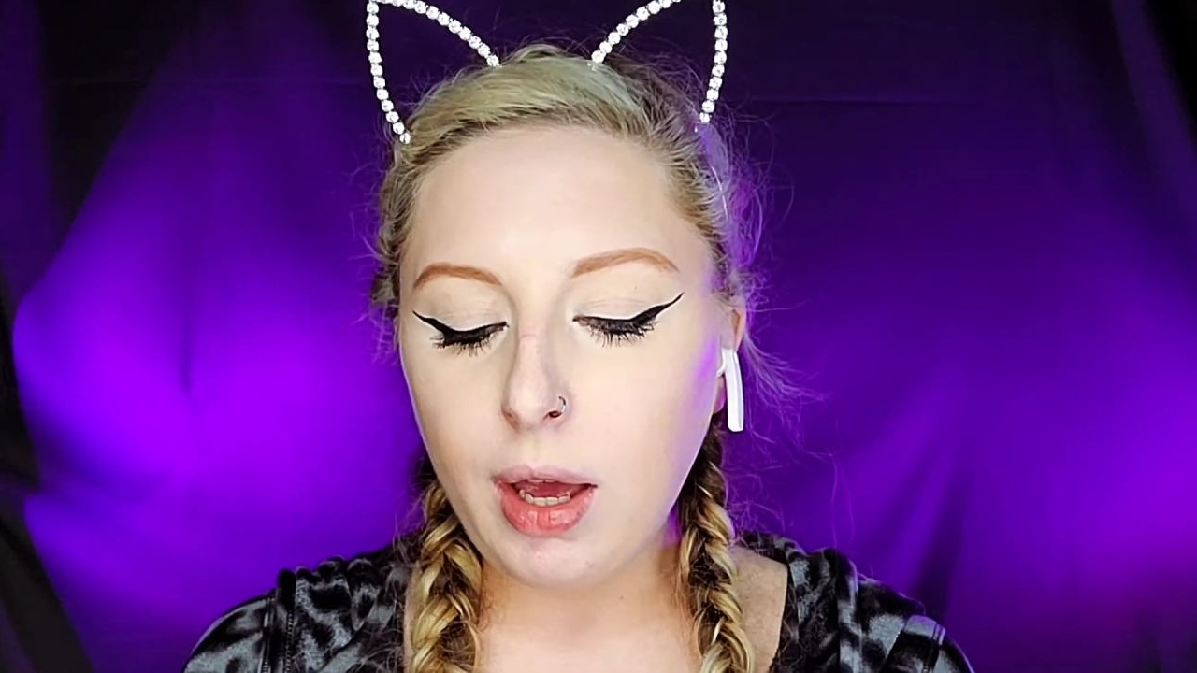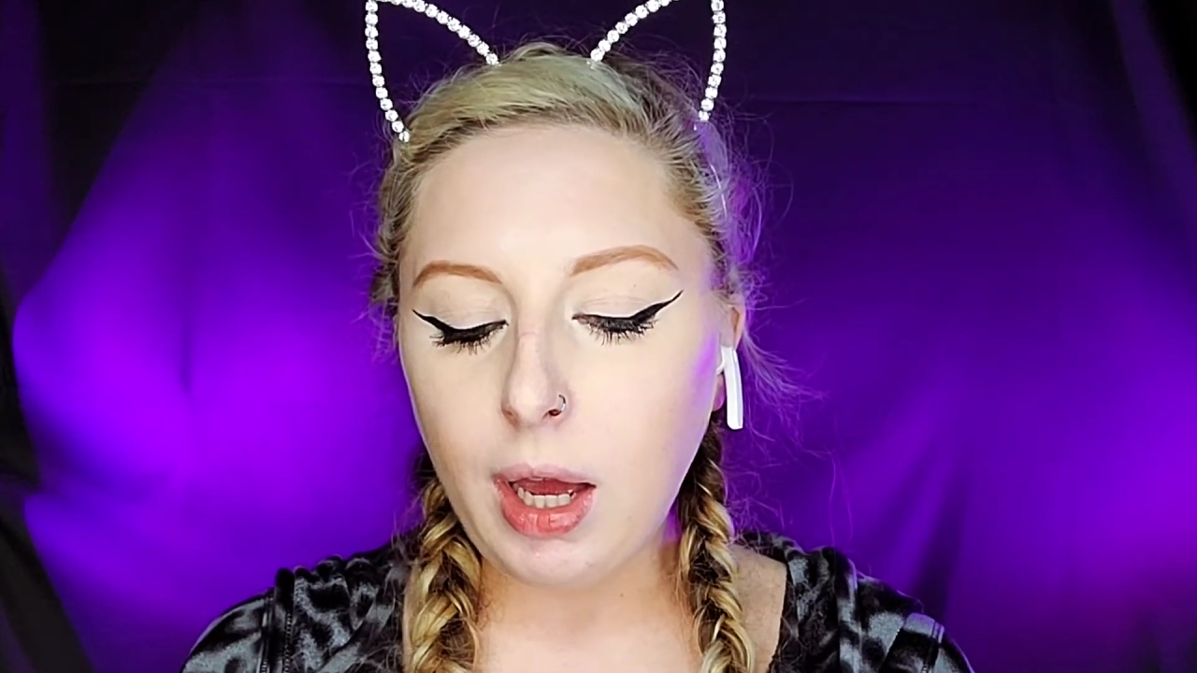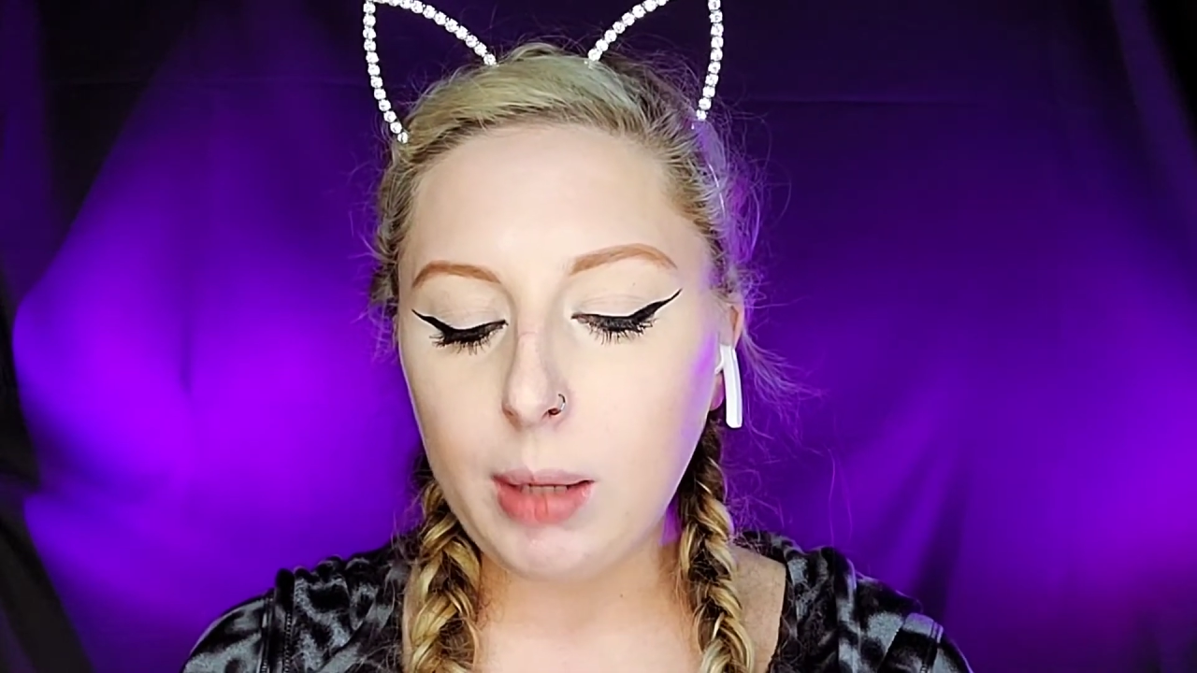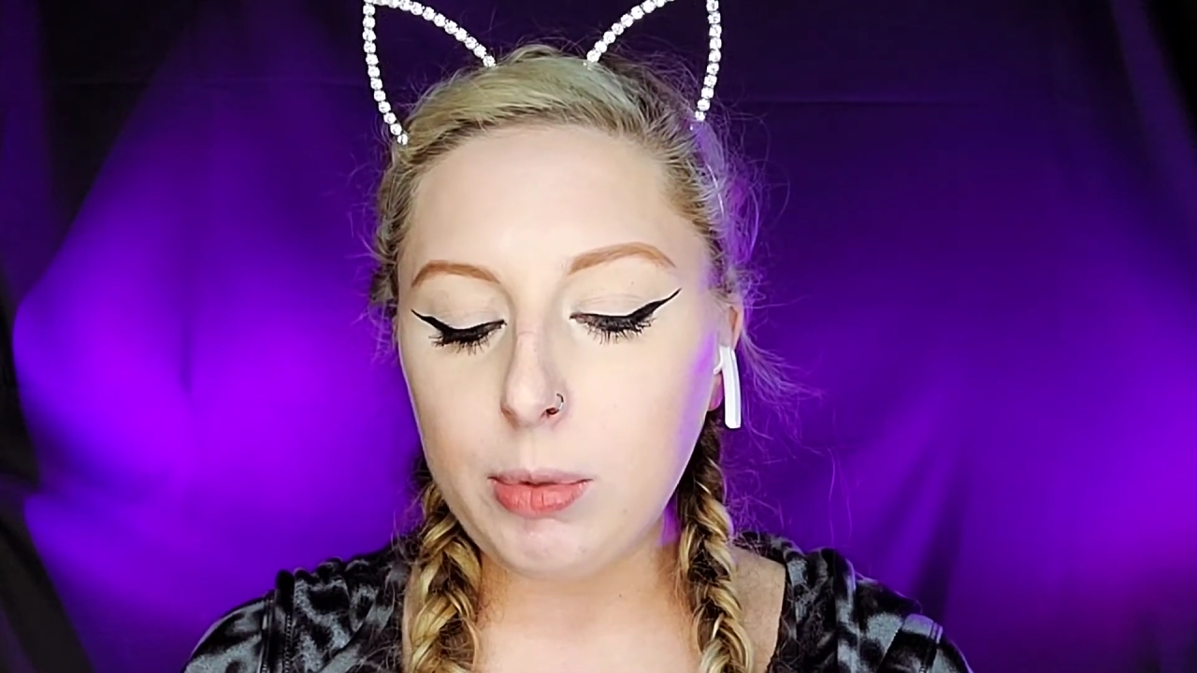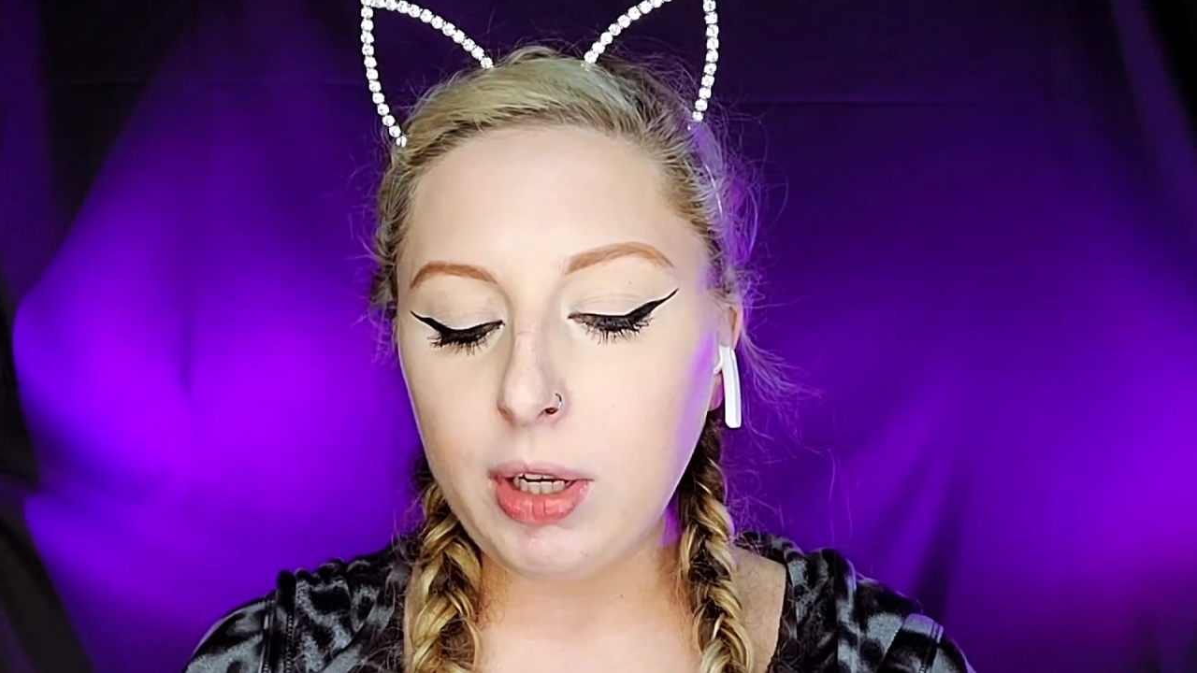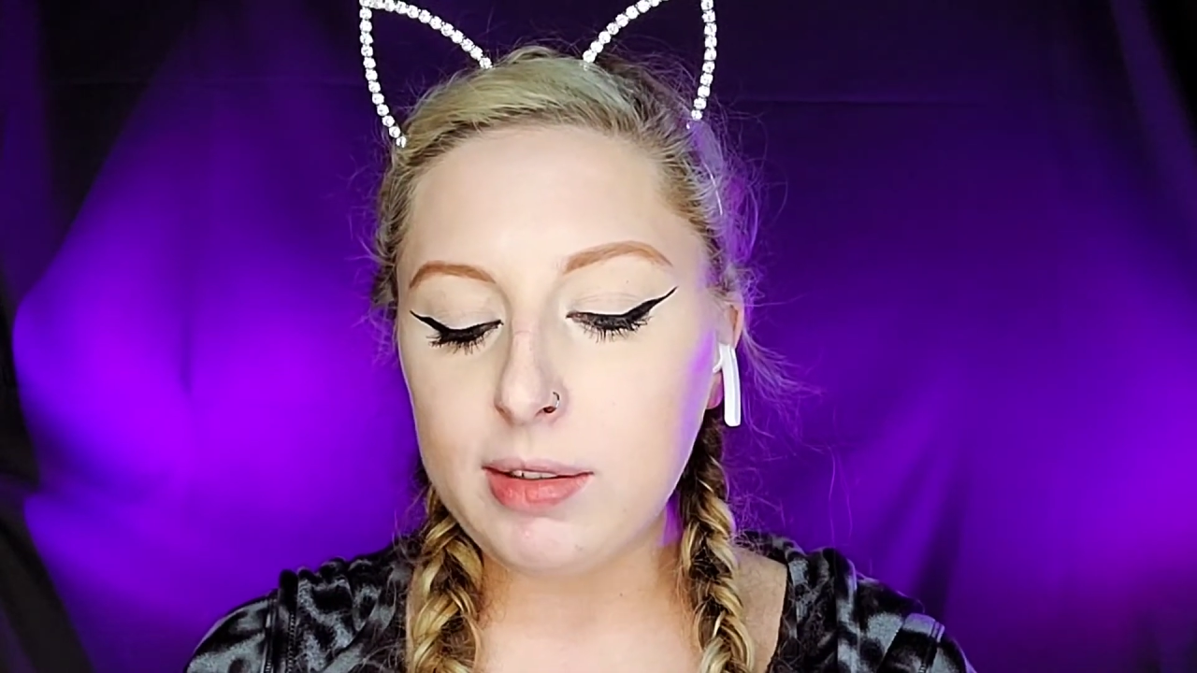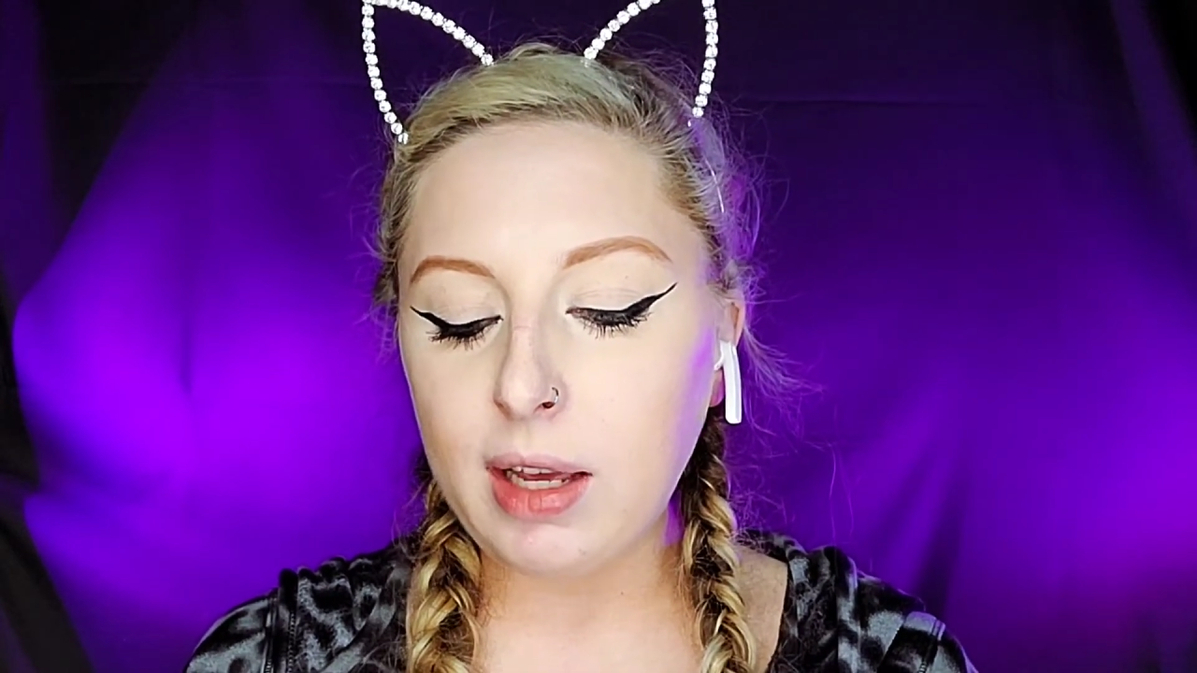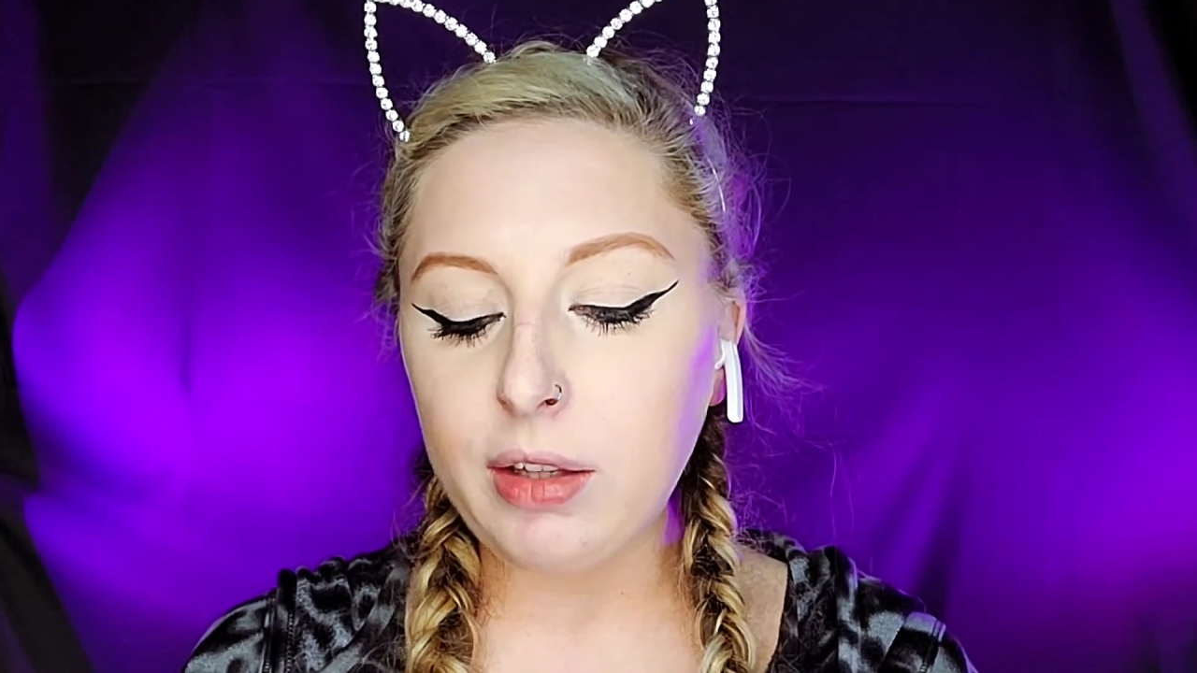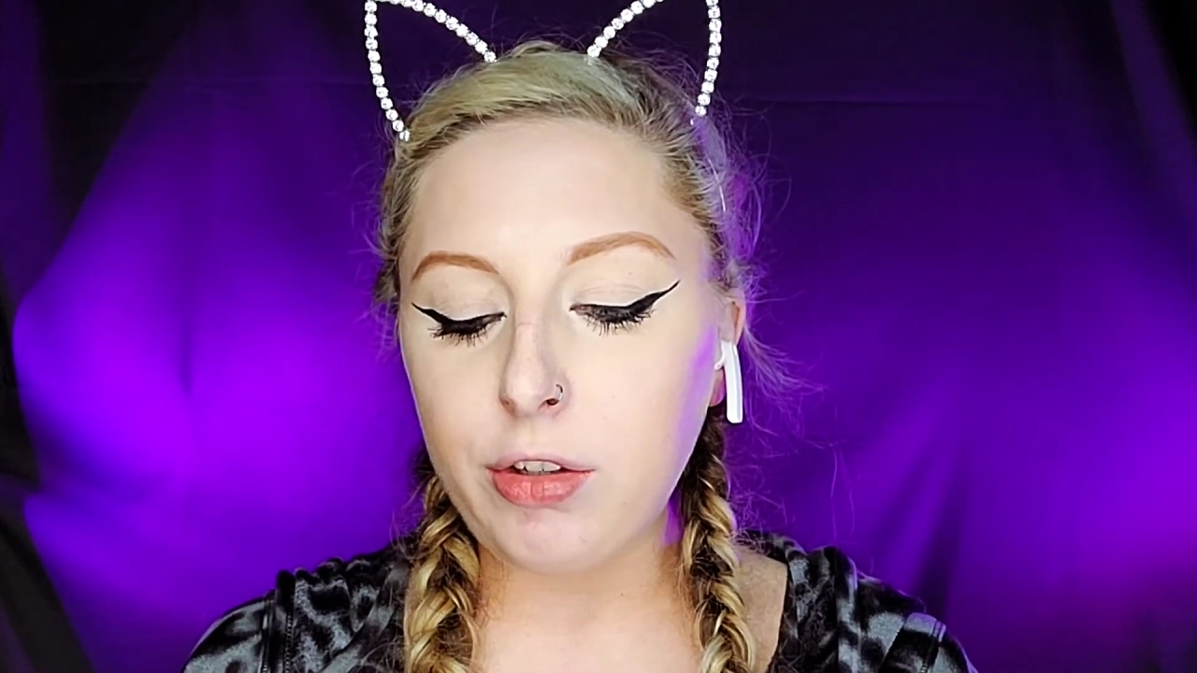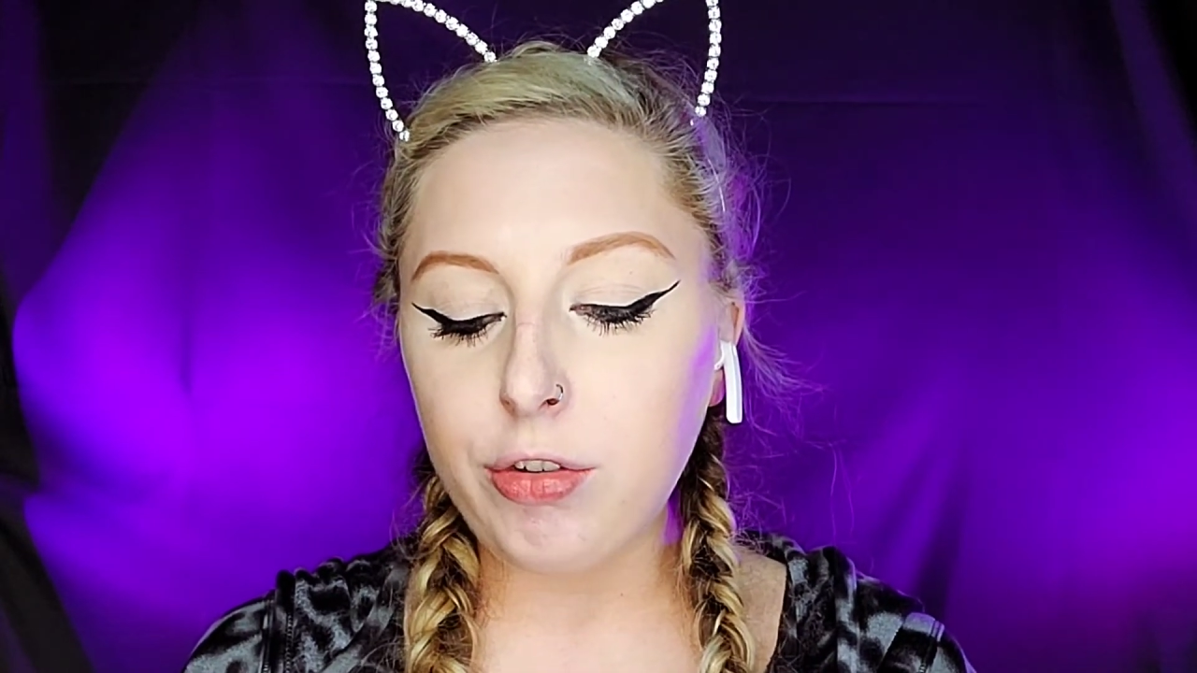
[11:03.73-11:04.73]
I'm not
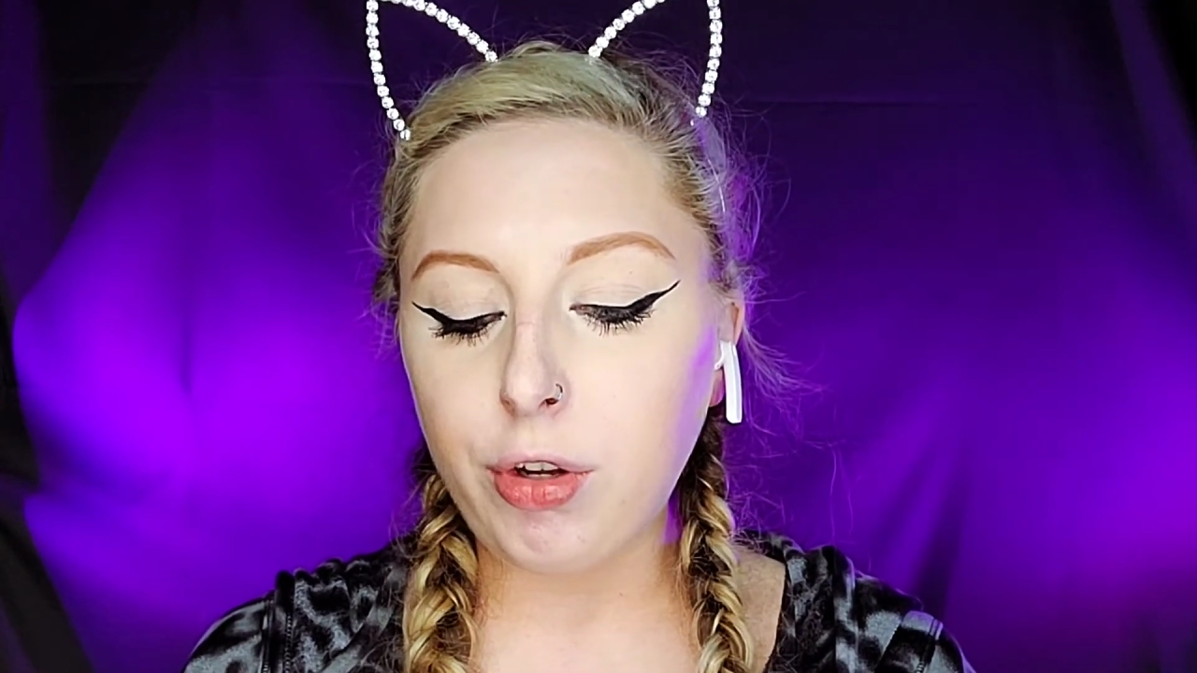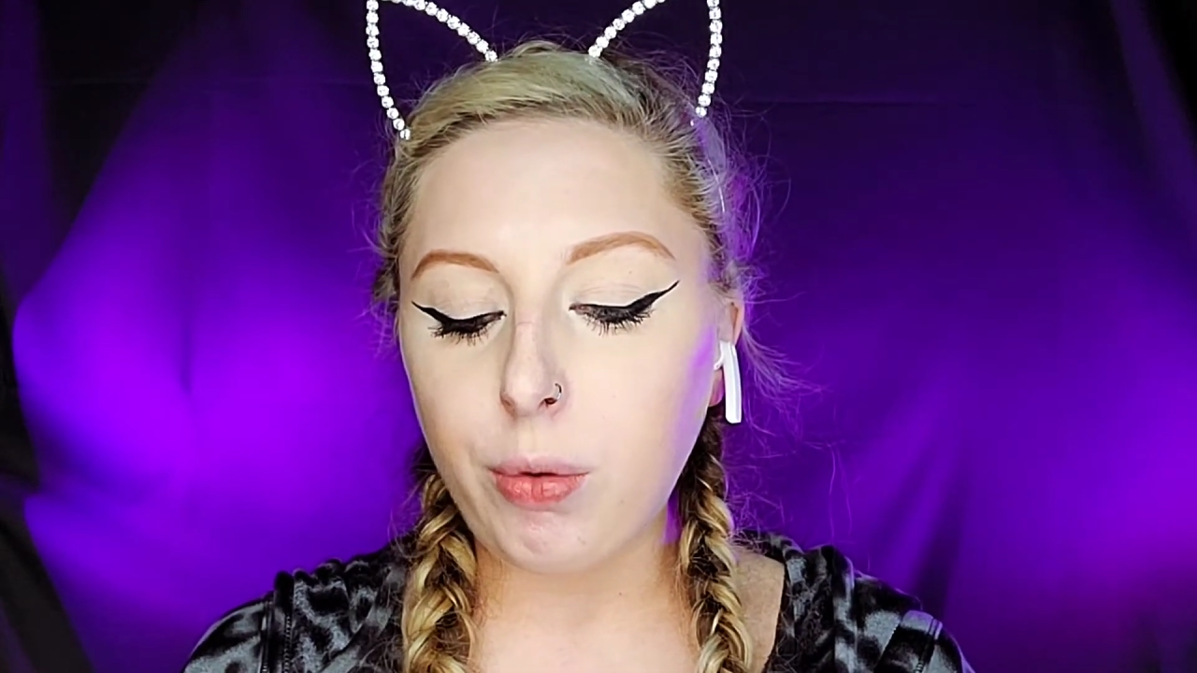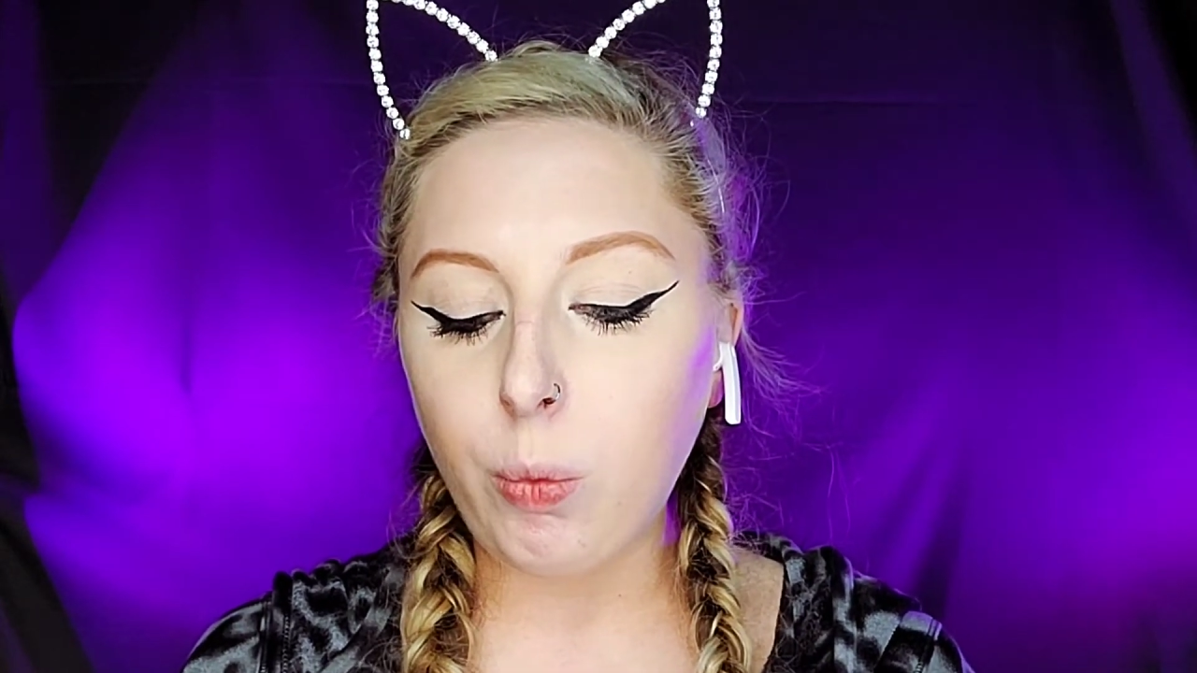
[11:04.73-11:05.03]
exactly sure